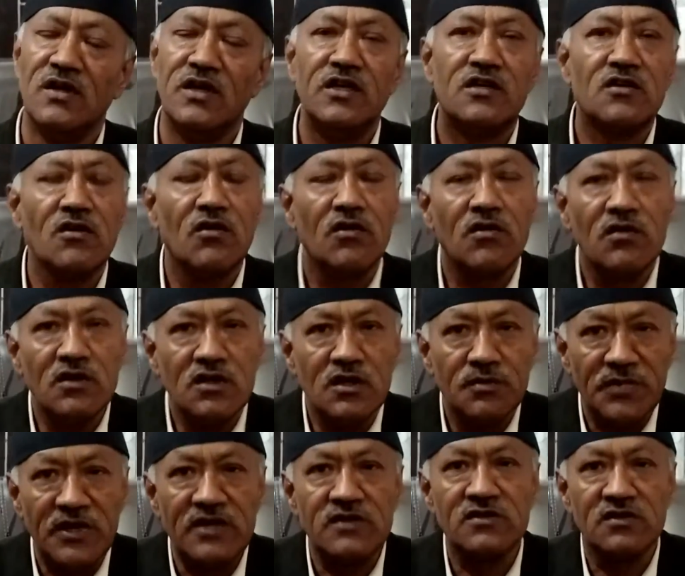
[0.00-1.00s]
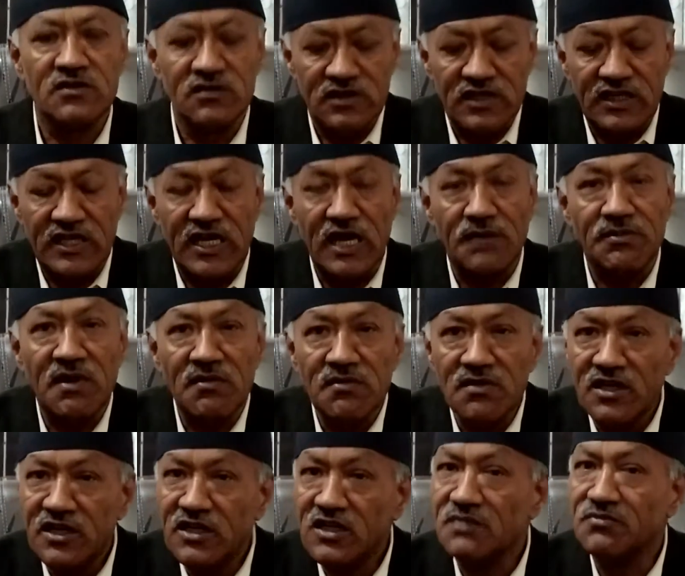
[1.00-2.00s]
It all depends on the
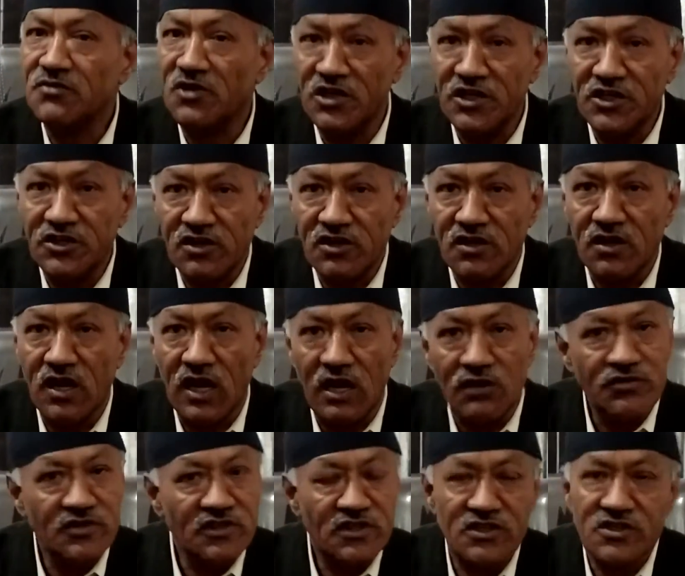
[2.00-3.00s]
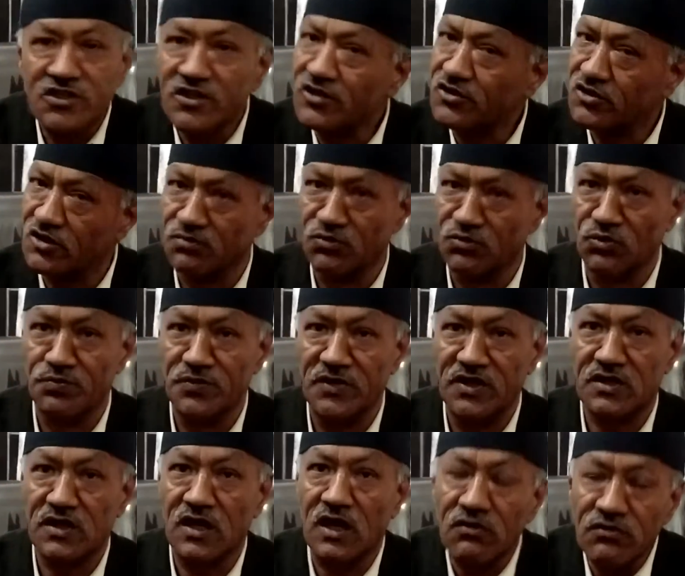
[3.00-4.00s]
capability of the leader, how he steers the
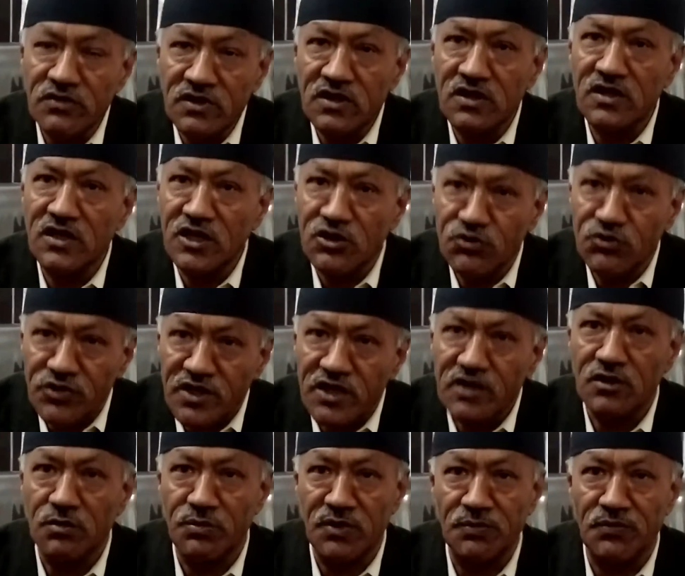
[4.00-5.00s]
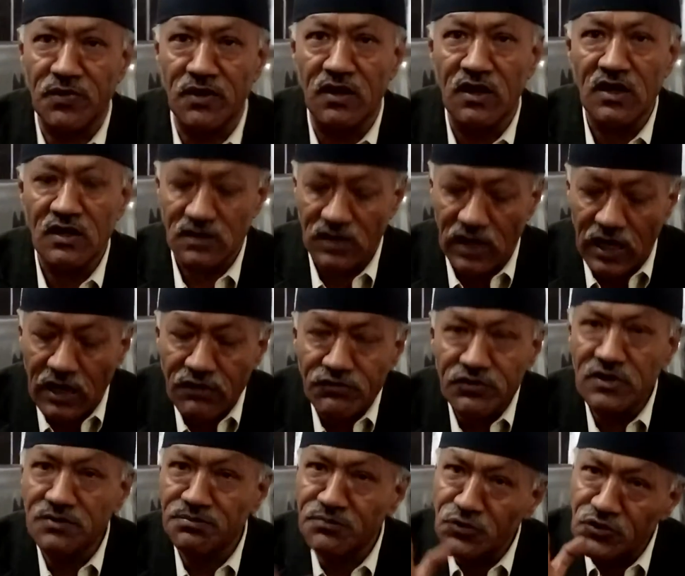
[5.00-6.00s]
movement, how he can educate the people, how
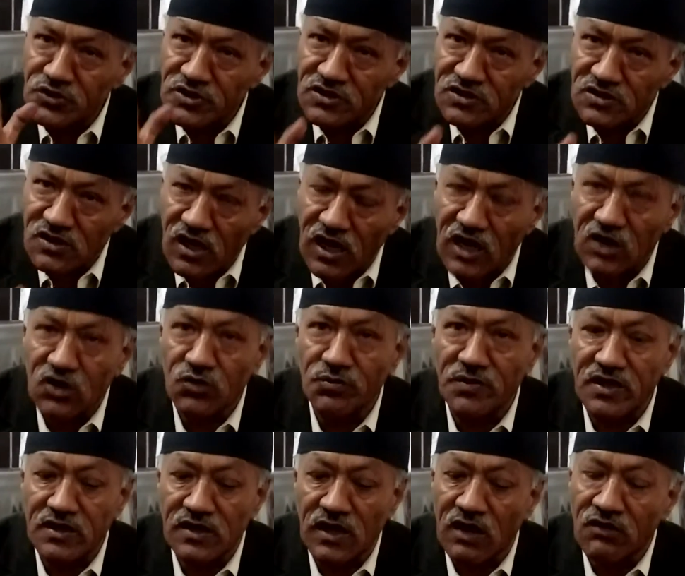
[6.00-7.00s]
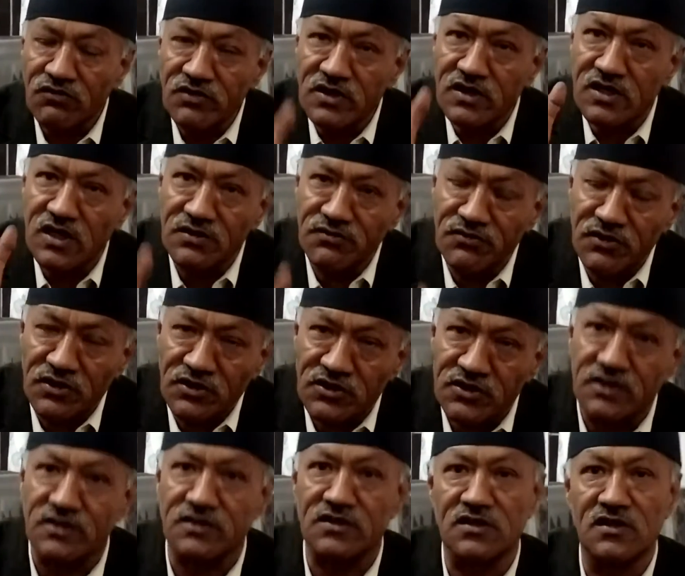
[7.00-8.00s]
he puts his argument, how he
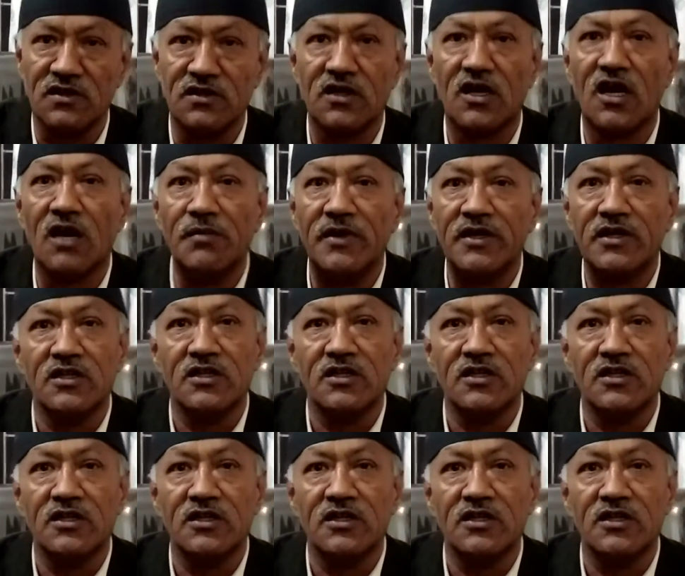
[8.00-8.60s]
convinces the government.